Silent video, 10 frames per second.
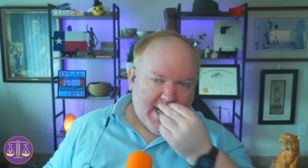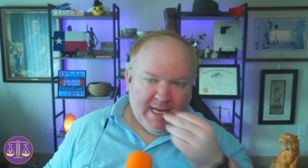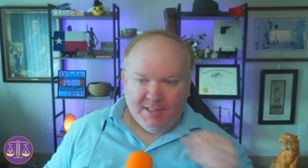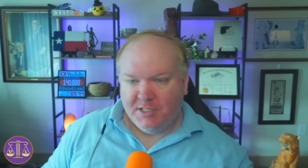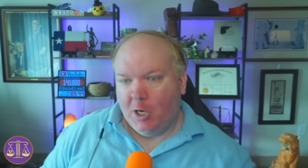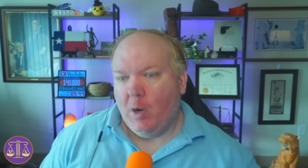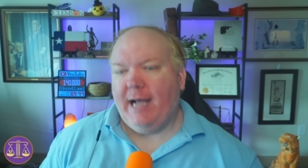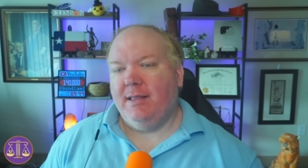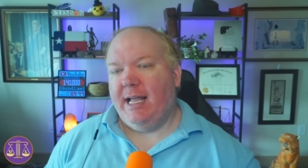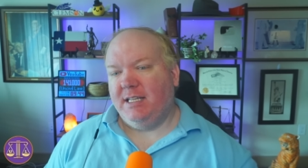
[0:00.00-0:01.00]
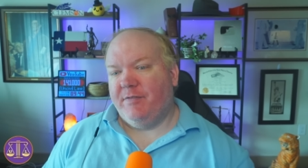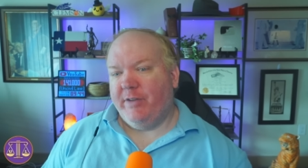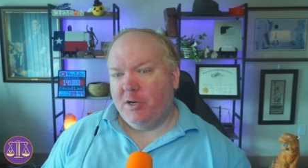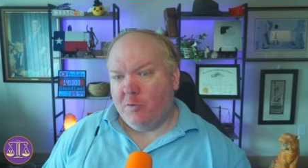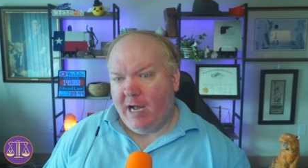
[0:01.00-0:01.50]
And so I'd like to
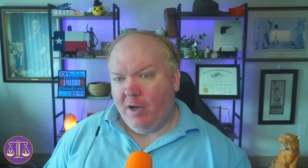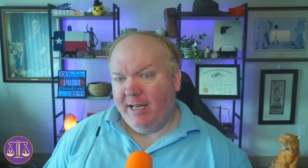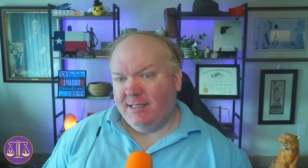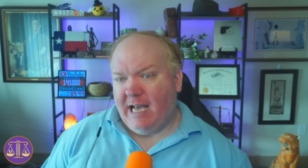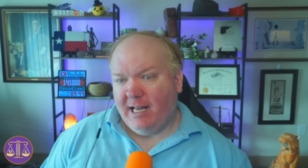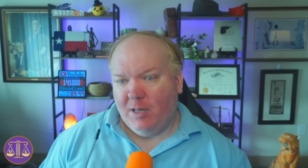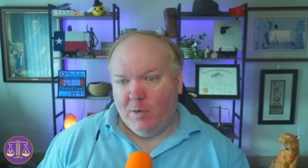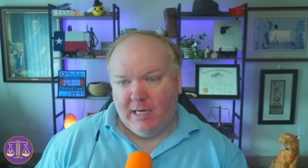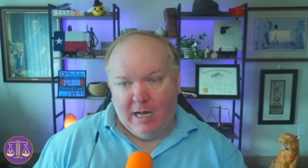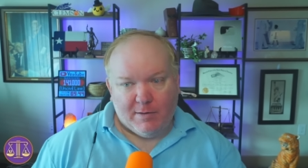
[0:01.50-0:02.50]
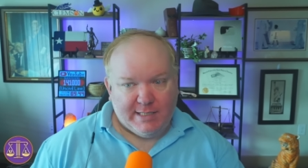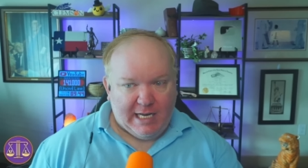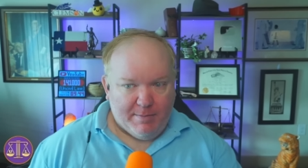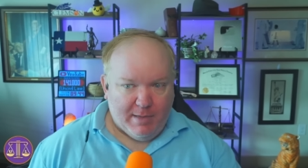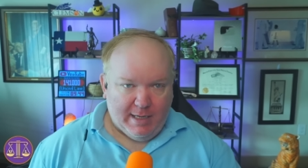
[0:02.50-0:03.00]
figure out exactly what Congress
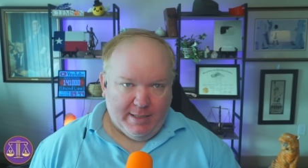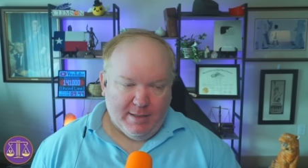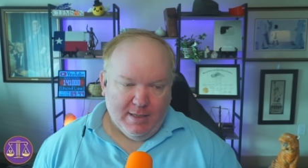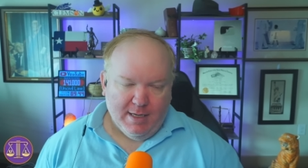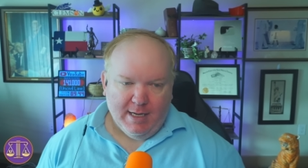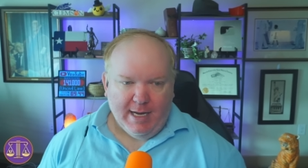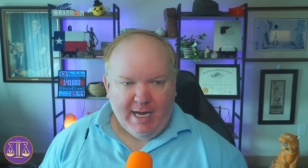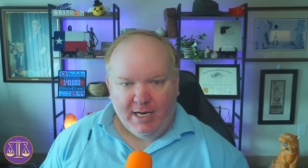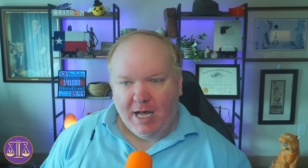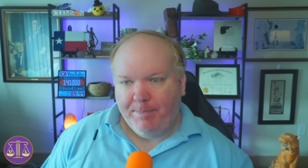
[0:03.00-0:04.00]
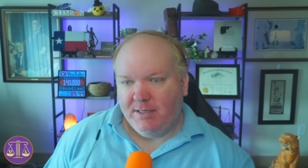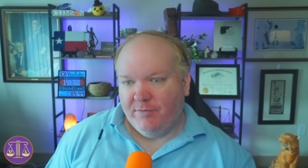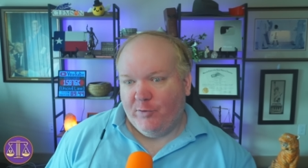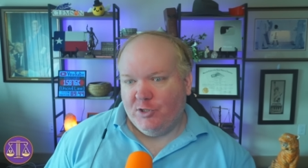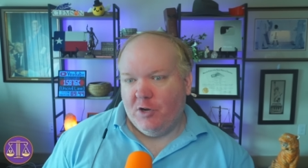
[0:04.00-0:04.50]
had in mind. And up
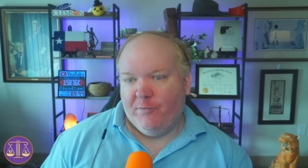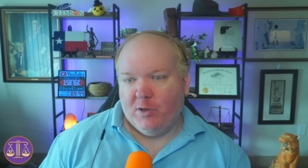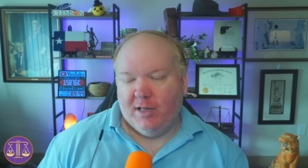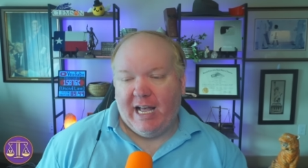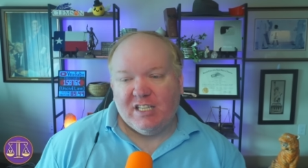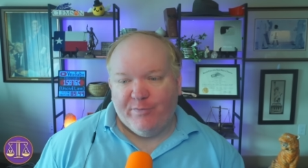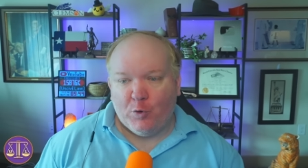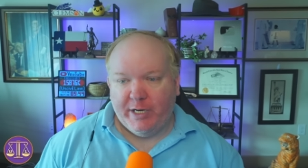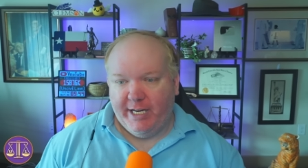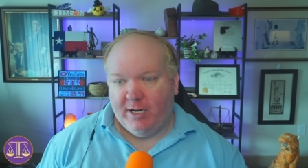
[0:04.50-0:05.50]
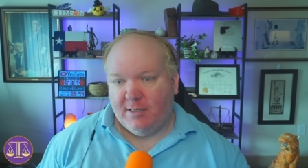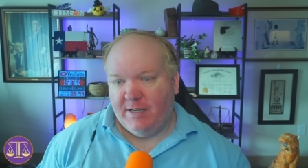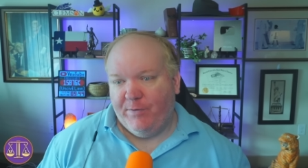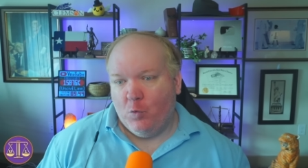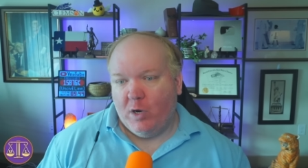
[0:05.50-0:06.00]
and for so for the last 40 years,
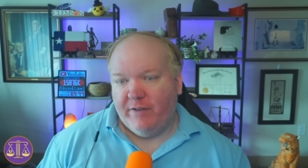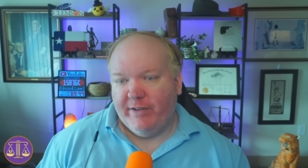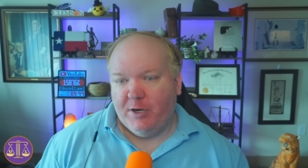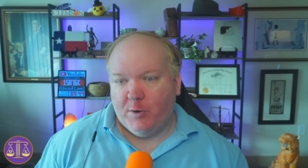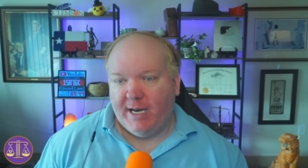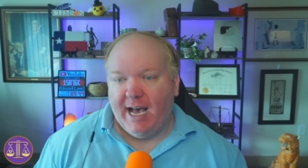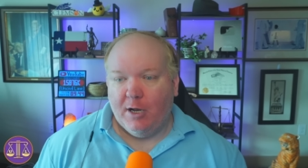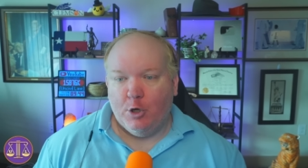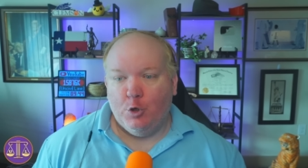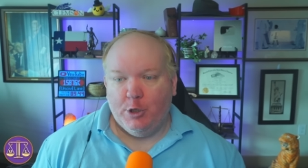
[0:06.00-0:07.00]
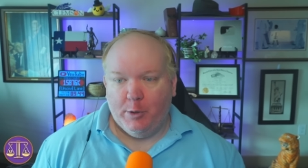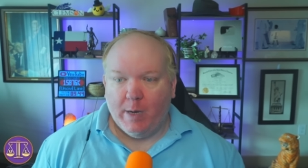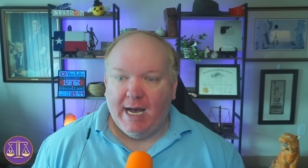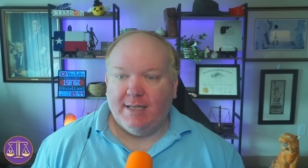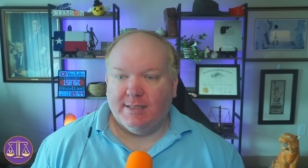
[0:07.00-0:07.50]
if you want to figure it out, who do
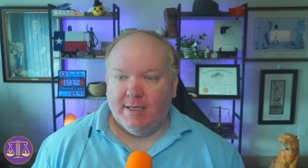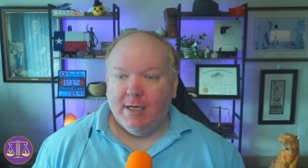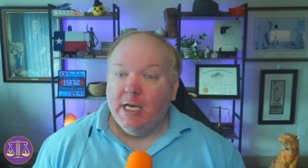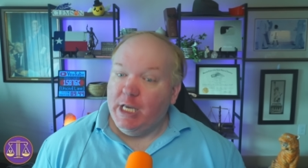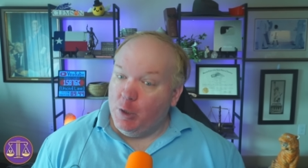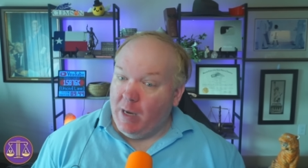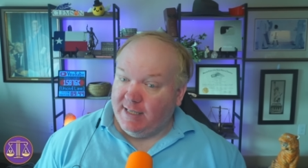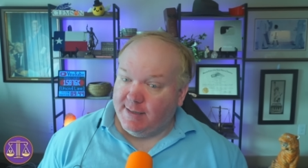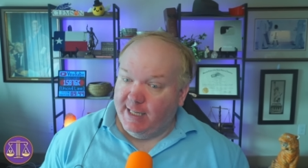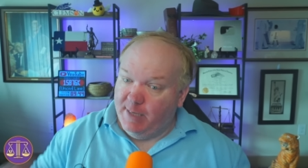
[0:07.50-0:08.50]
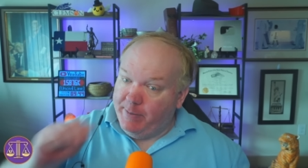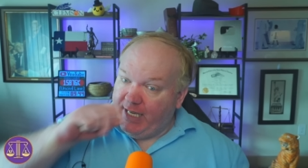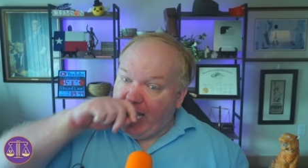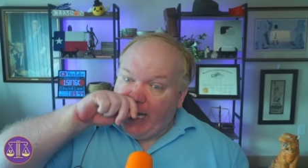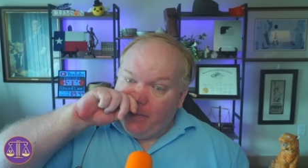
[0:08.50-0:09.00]
you ask? You ask the
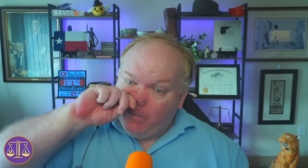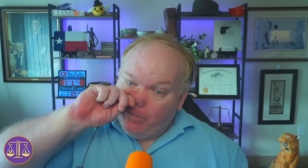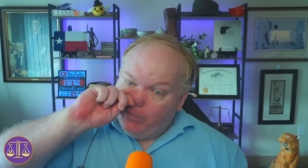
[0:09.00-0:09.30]
EPA.